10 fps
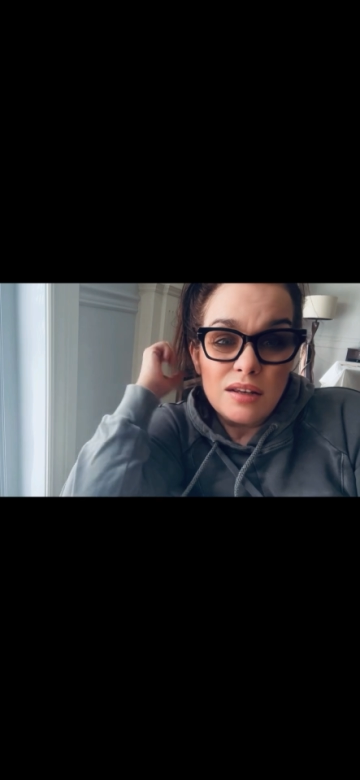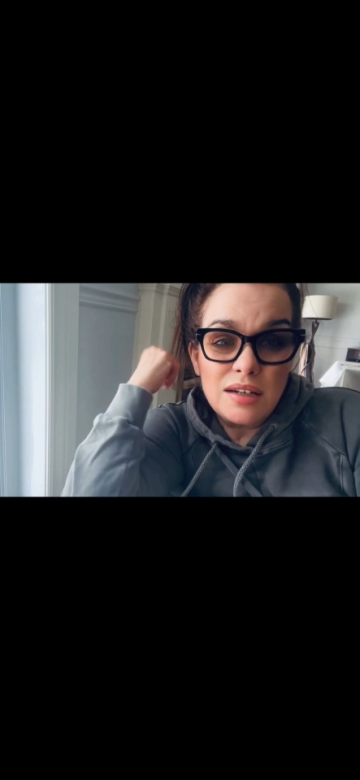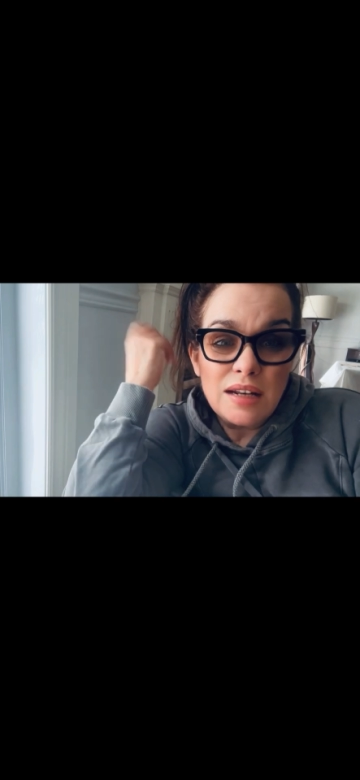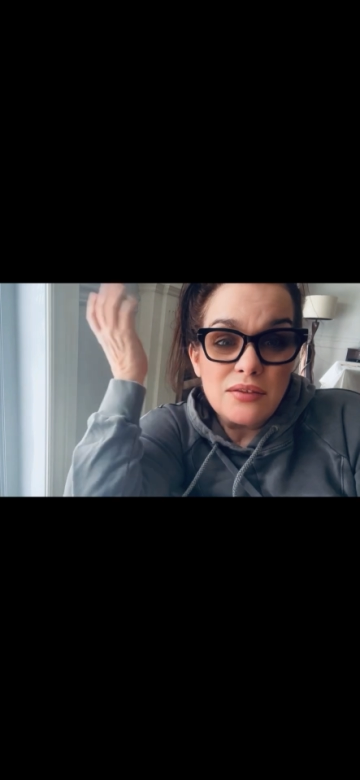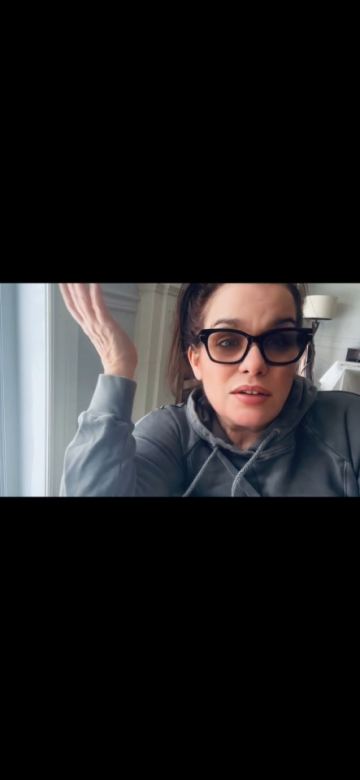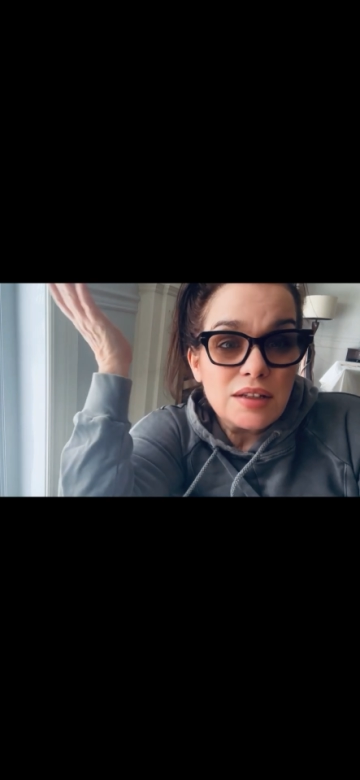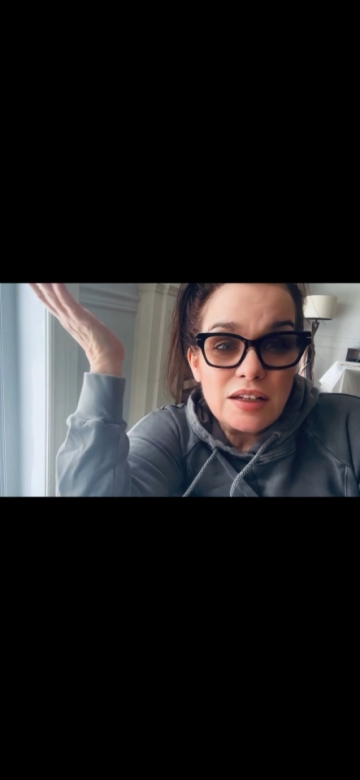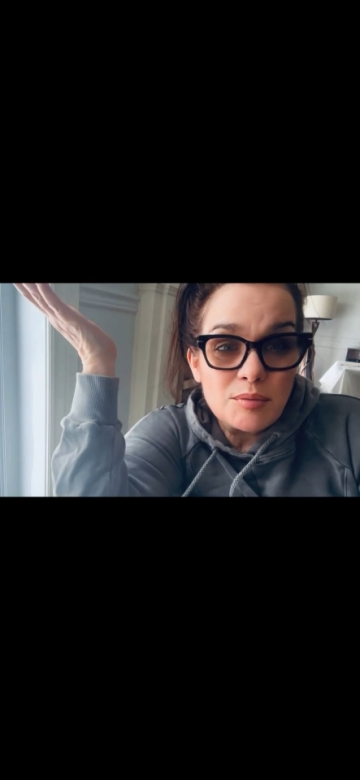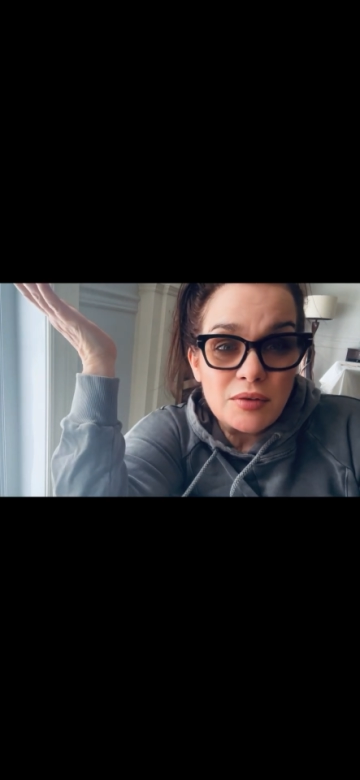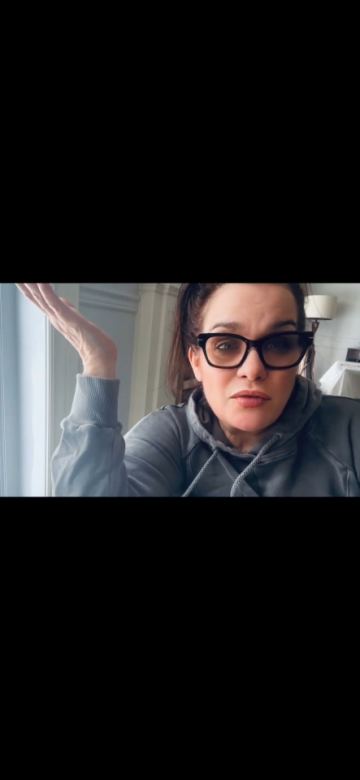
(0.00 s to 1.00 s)
You never
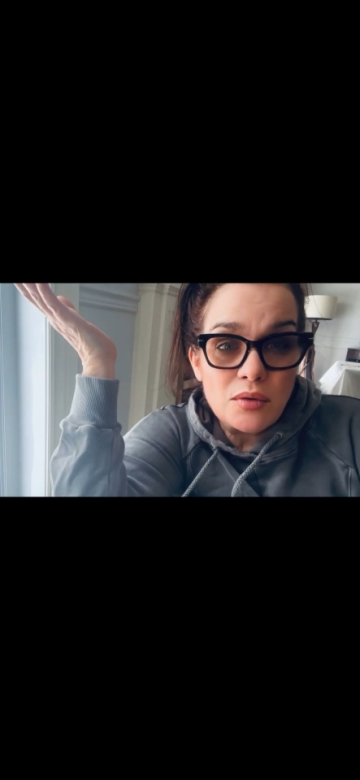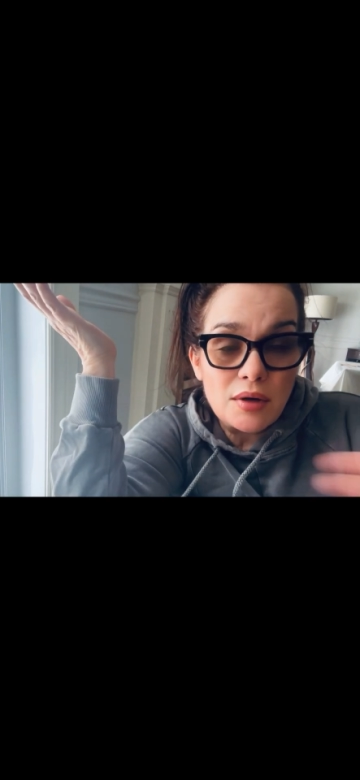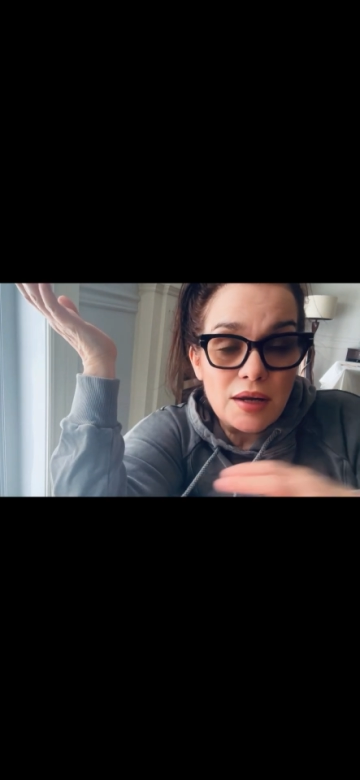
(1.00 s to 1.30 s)
leave before